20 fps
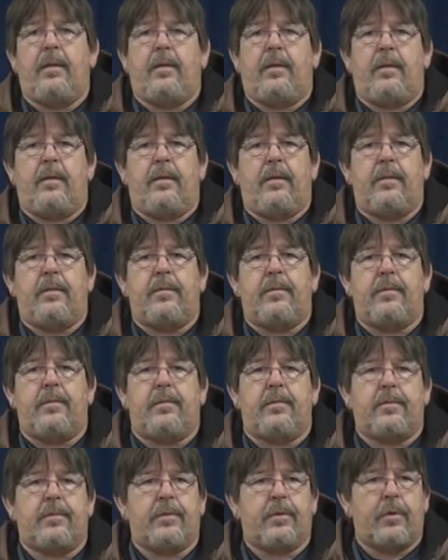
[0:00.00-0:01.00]

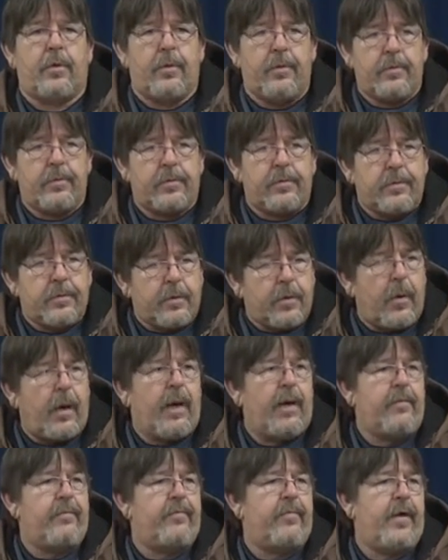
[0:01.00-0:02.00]
uh, to go, to go
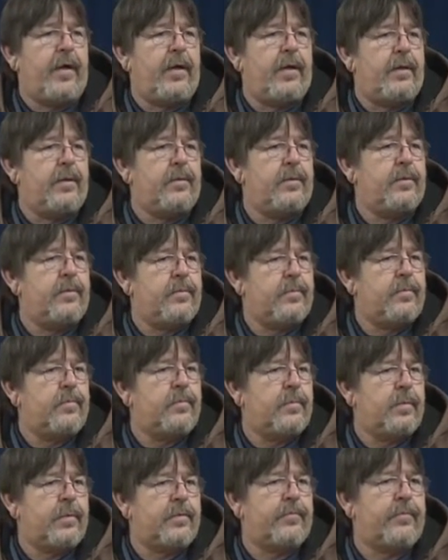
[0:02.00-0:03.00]
out and find,
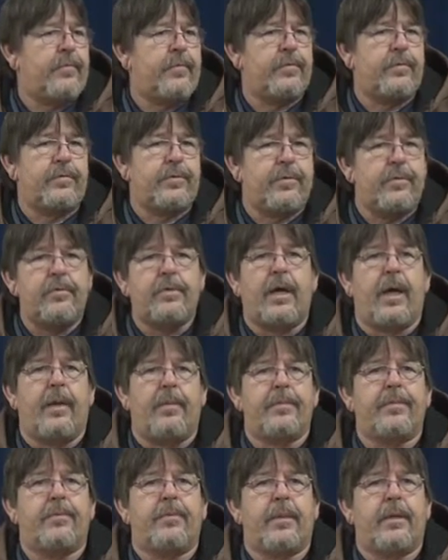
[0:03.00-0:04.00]
look for two
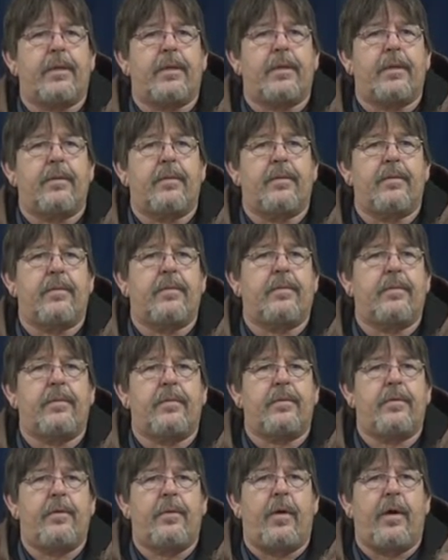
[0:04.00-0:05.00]
jobs a week.
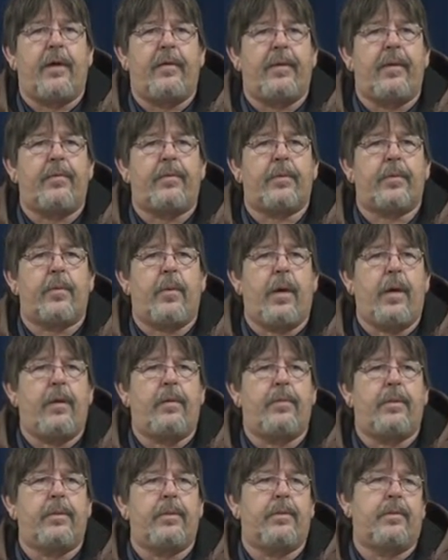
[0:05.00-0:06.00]
You don't have that
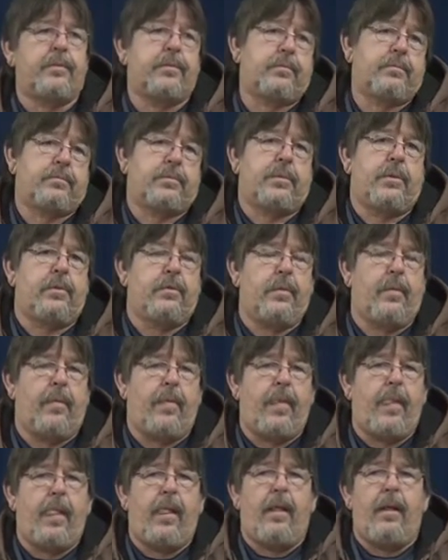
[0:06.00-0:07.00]
requirement. I was, cool.
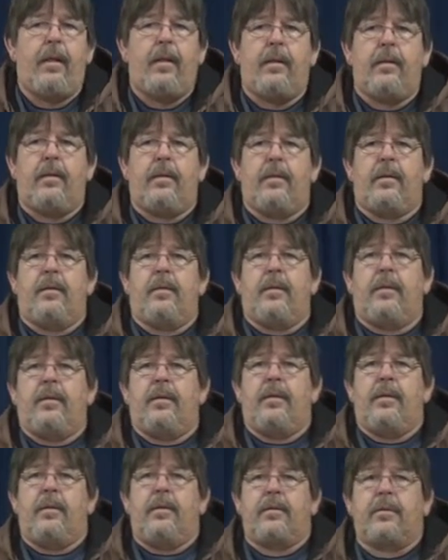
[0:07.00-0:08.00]

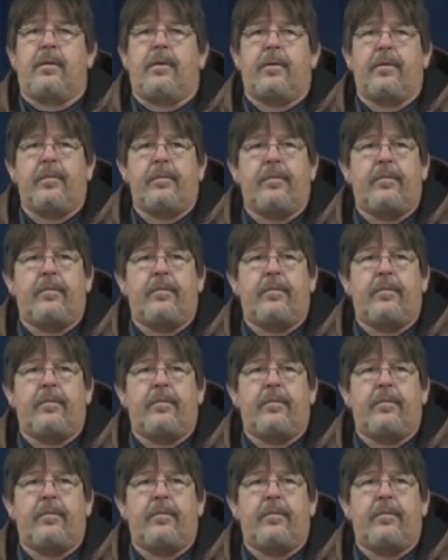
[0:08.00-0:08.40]
So